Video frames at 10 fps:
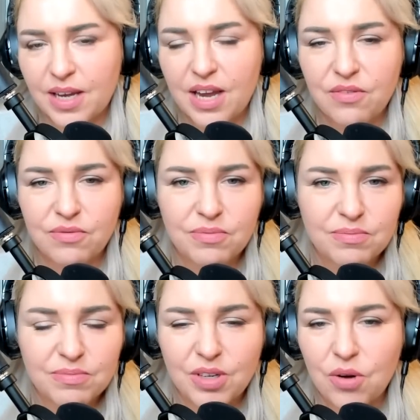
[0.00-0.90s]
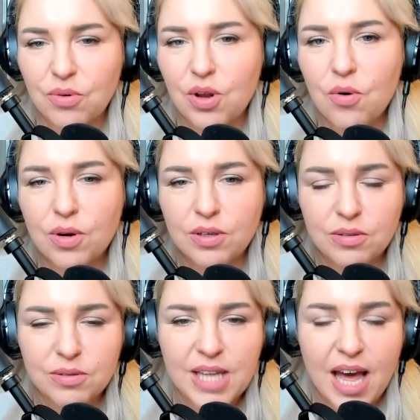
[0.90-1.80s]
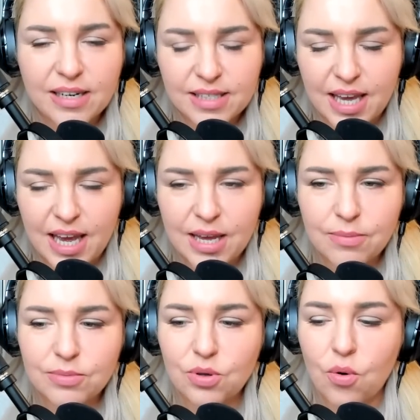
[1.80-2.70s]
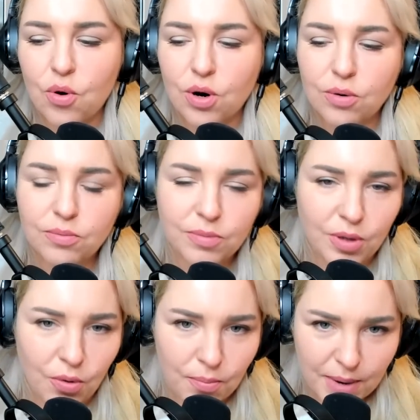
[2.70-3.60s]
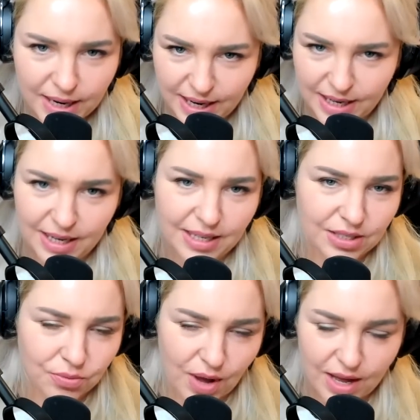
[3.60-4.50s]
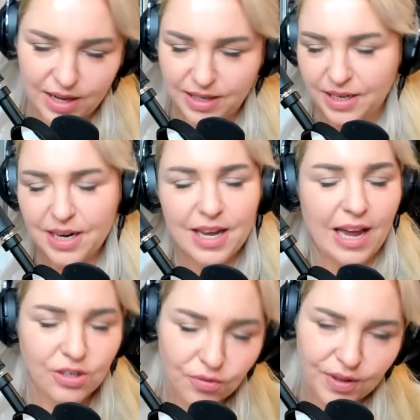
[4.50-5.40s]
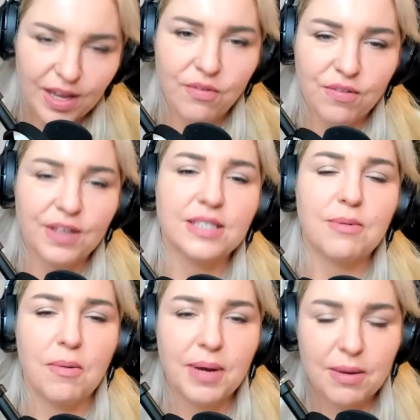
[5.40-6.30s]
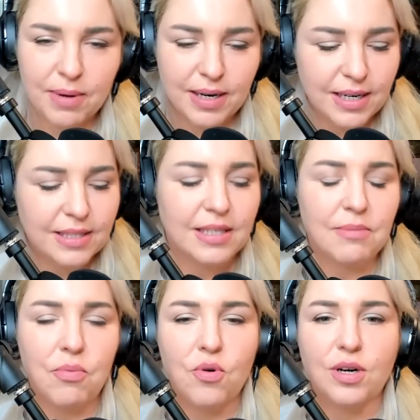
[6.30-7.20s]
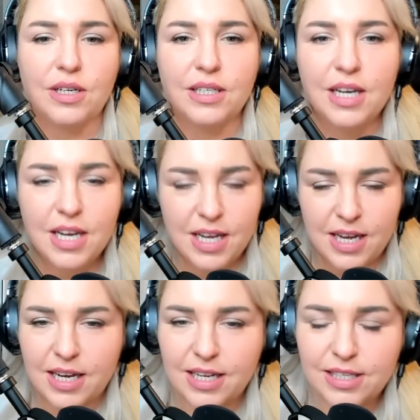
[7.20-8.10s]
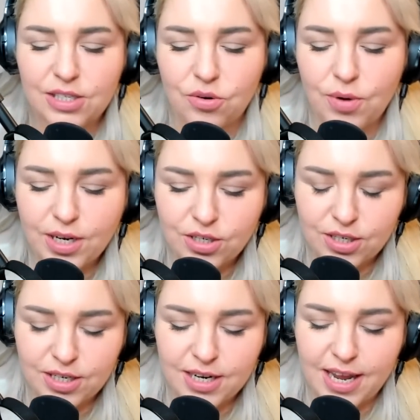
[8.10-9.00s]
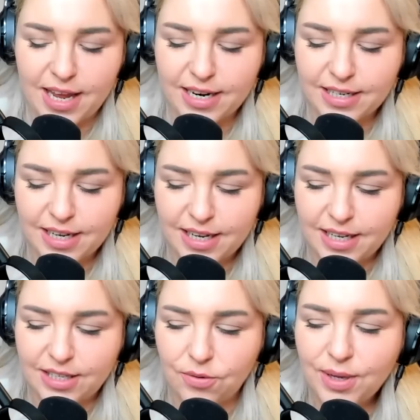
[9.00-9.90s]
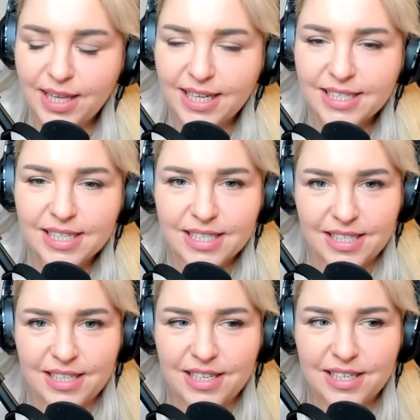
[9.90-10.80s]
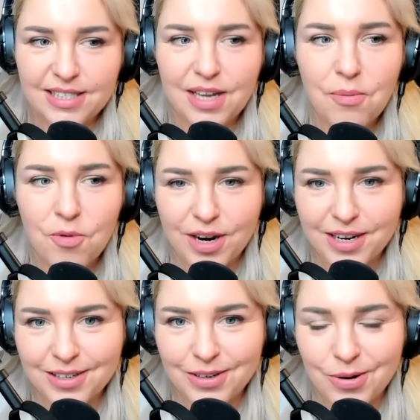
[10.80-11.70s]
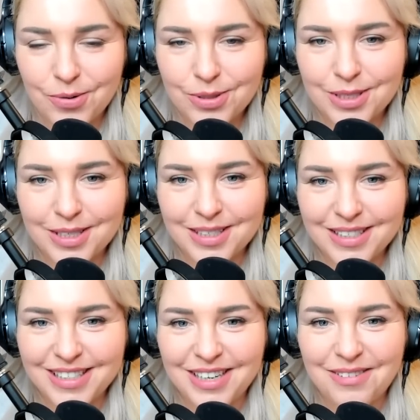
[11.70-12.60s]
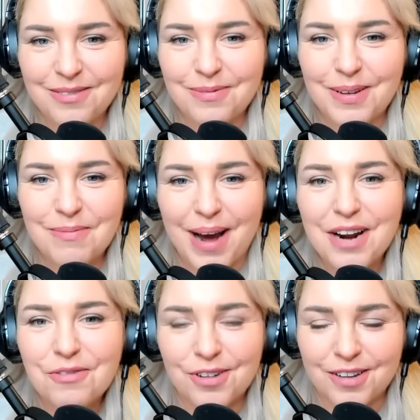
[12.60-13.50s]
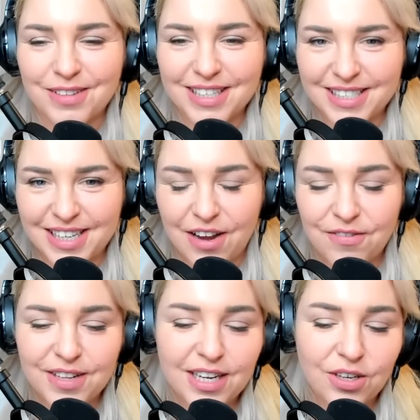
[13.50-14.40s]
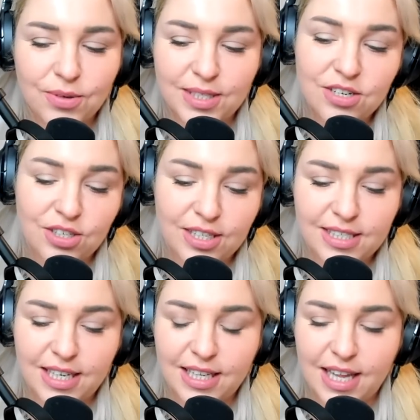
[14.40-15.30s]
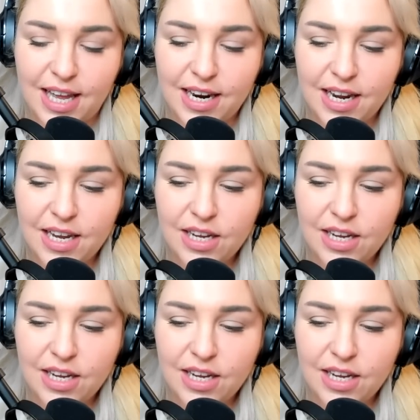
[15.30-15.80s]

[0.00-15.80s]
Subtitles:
kind of local status games or money as well. And I don't think everything is about money, but it is an important consideration. And there really isn't someone to be mindful of this stuff. And then you essentially see that